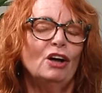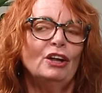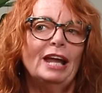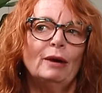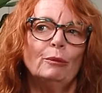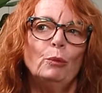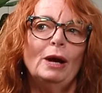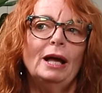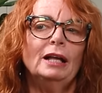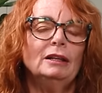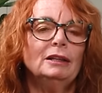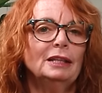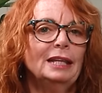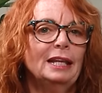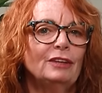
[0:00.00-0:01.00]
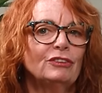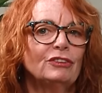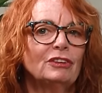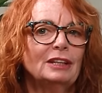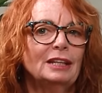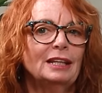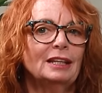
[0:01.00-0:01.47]

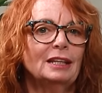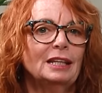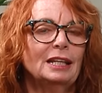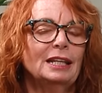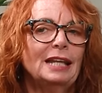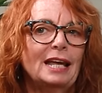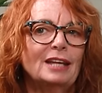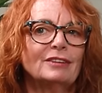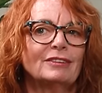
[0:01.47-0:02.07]
that not good either?